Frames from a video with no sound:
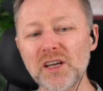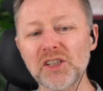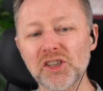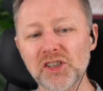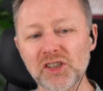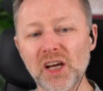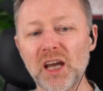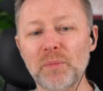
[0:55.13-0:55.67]

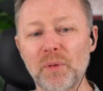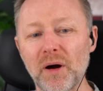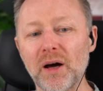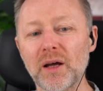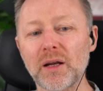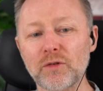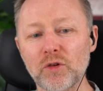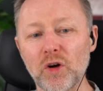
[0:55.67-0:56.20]
shite
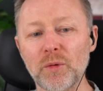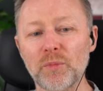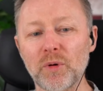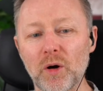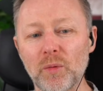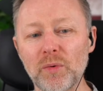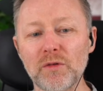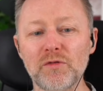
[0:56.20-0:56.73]
partner I've got to put
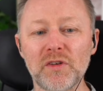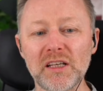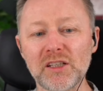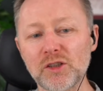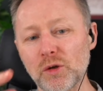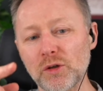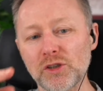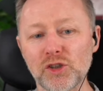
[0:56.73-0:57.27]
up with.
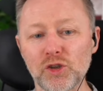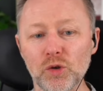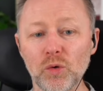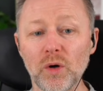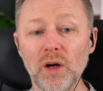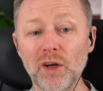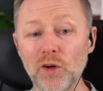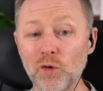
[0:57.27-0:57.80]
Vsauce
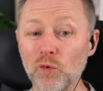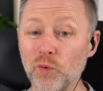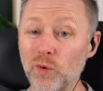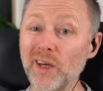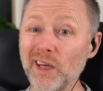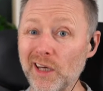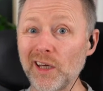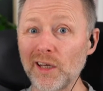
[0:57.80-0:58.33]
Joe.
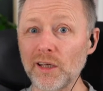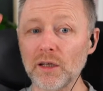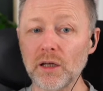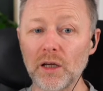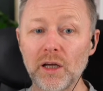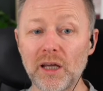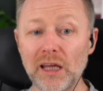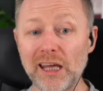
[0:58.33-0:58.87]
We
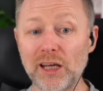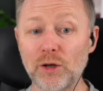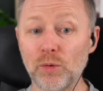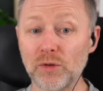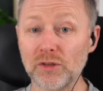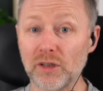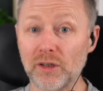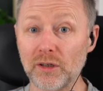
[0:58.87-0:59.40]

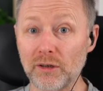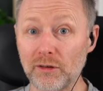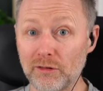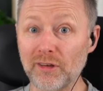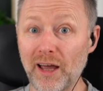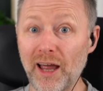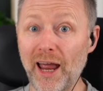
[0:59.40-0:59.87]
equals the